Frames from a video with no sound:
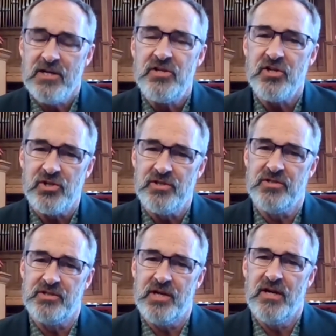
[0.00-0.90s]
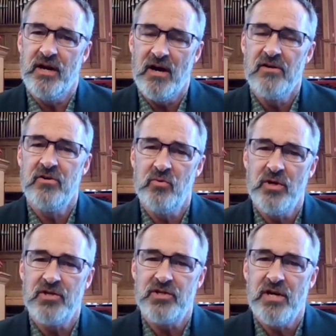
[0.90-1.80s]
conditions
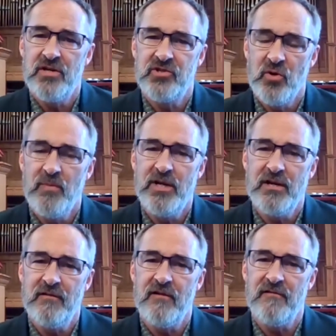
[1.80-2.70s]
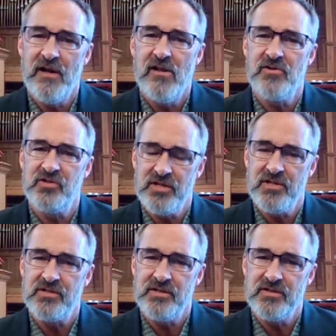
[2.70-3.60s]
under which so many of our fellow
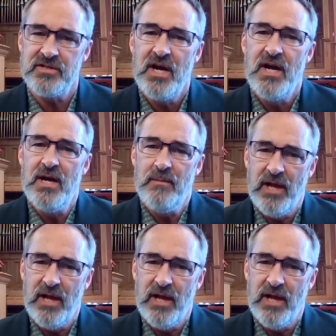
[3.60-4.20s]
citizens,